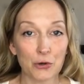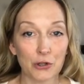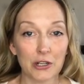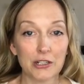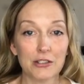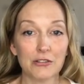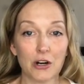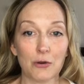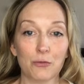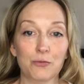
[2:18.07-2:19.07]
you're going to
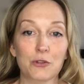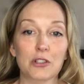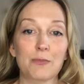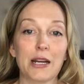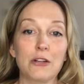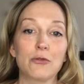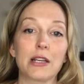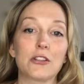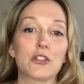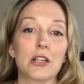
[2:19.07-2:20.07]
start just by
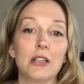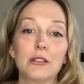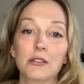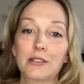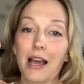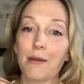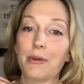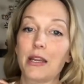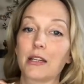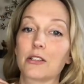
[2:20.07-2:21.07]
doing a gentle
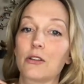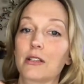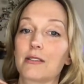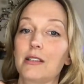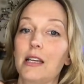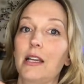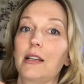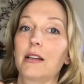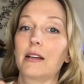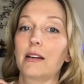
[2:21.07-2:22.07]
tapping, and you can
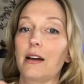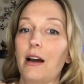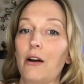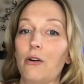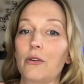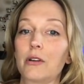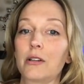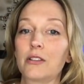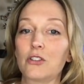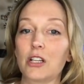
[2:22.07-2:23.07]
see how
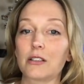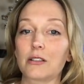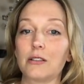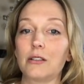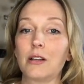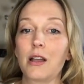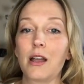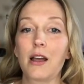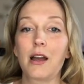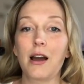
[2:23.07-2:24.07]
gentle
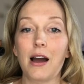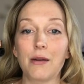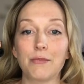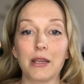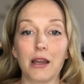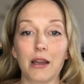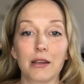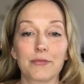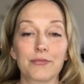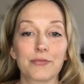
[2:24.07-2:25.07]
I'm being.